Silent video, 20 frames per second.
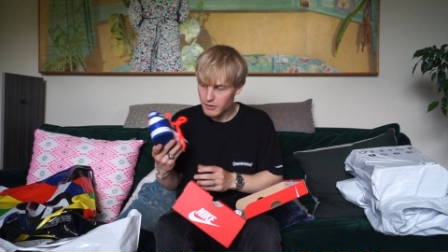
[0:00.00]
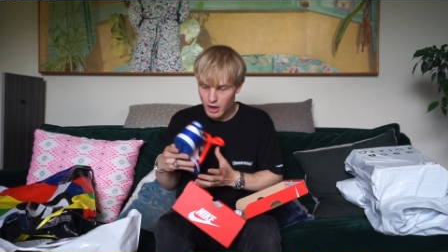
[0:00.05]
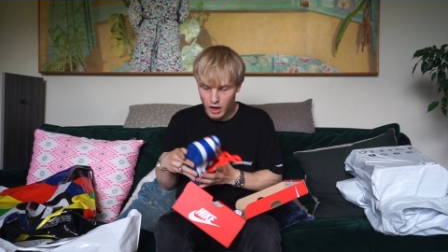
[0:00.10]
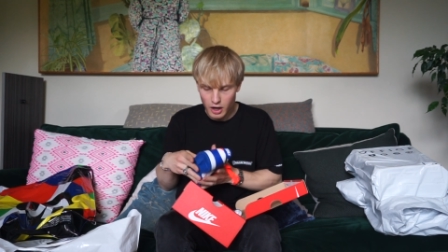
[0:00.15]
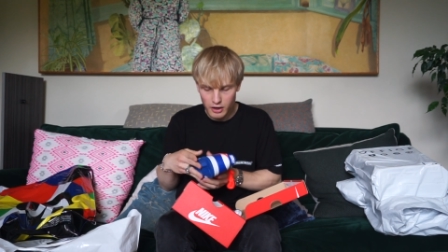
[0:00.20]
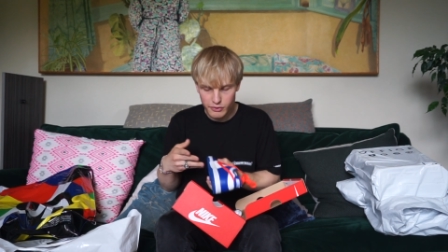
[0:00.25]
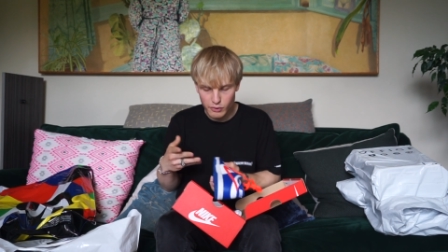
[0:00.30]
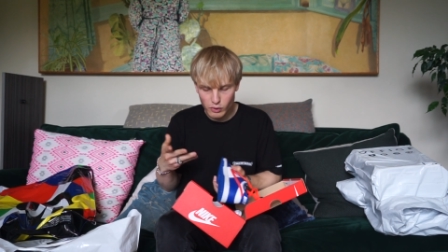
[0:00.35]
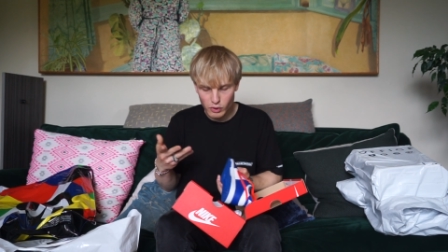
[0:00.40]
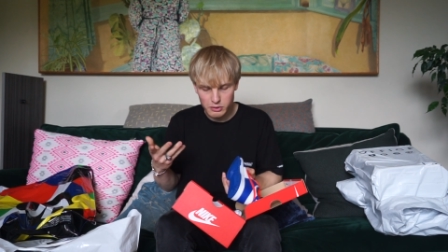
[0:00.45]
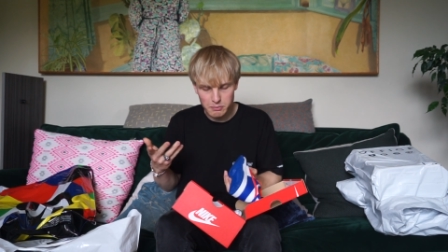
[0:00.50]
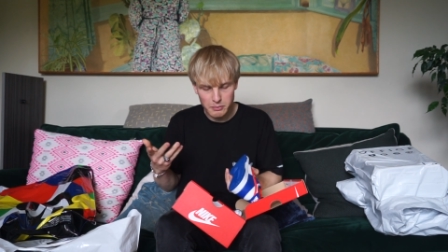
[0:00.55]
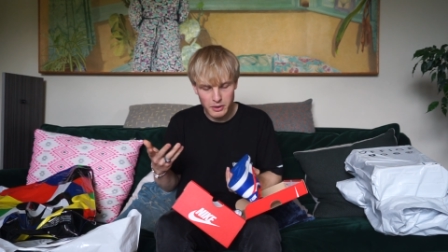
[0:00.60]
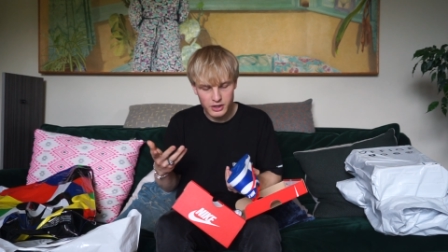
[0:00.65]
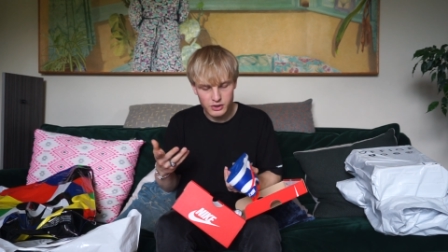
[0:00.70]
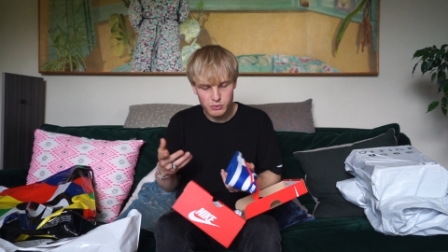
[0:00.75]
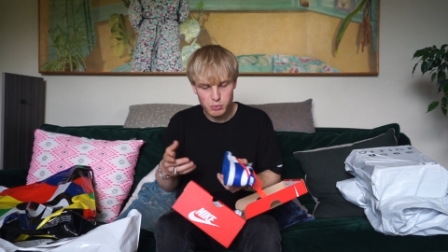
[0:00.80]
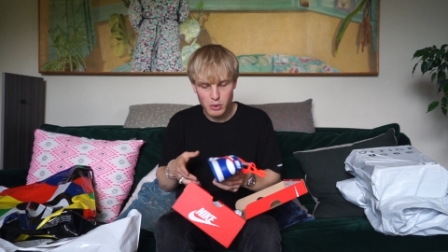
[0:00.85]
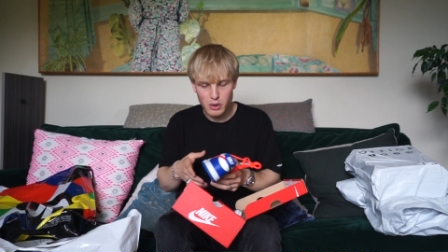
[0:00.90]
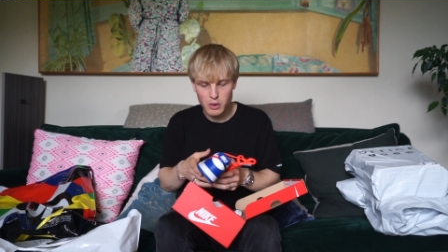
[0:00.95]
I thought I
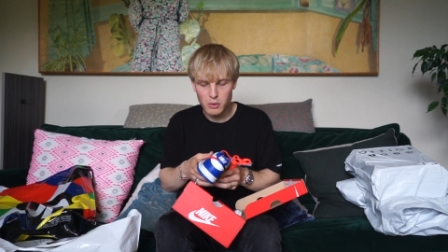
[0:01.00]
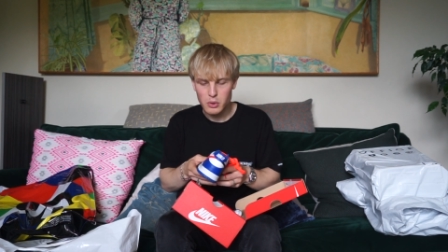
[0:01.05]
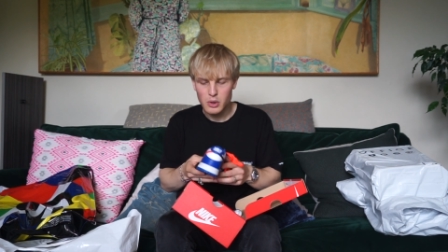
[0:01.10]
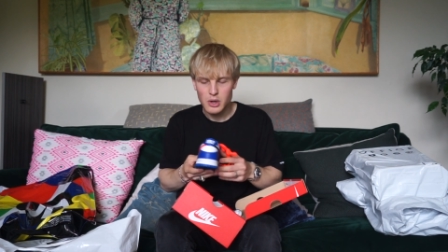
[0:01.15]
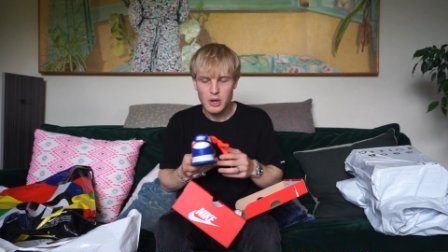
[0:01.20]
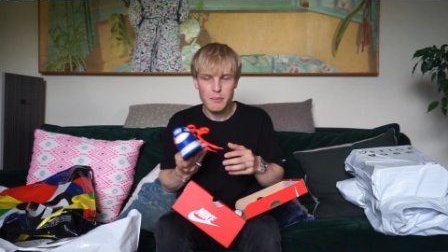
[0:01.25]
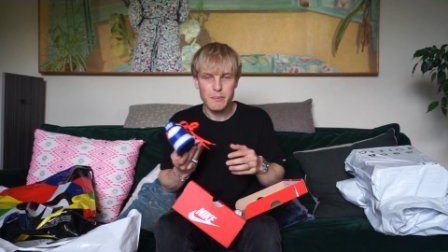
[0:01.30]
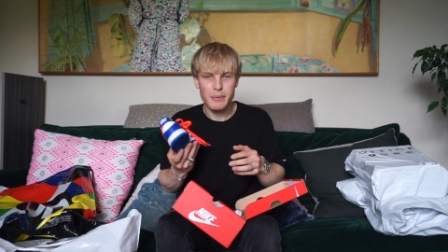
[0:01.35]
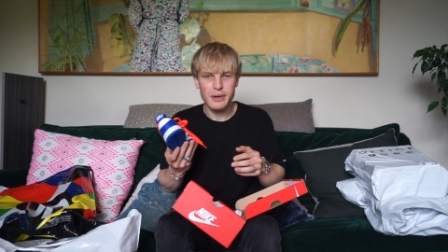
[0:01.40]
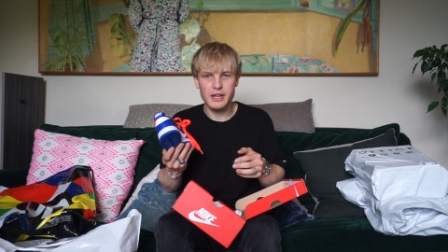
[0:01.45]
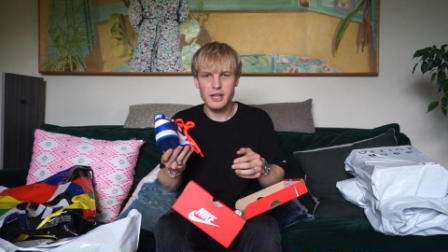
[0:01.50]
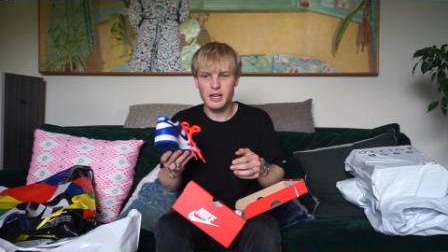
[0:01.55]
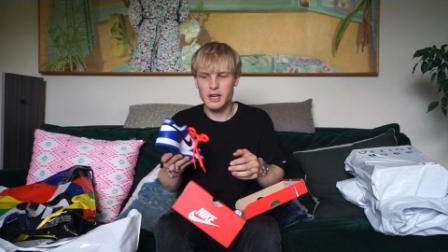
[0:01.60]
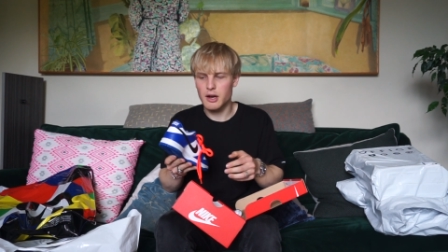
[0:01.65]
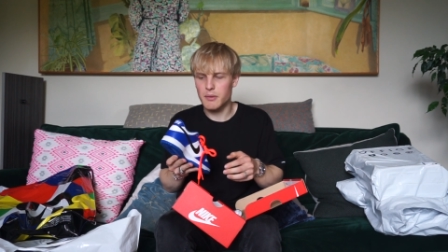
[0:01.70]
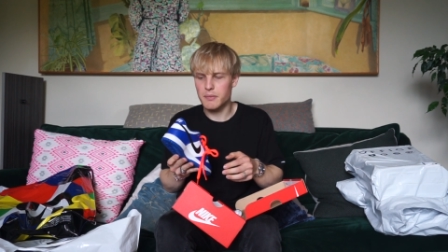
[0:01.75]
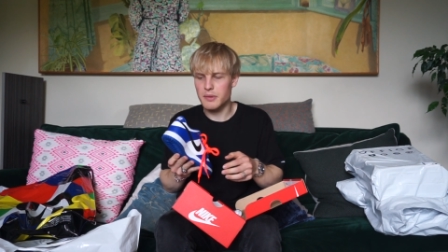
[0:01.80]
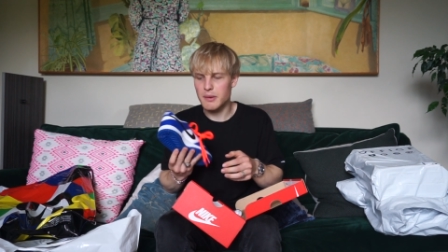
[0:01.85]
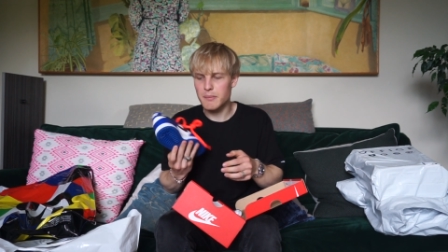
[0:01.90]
might as well pick it up.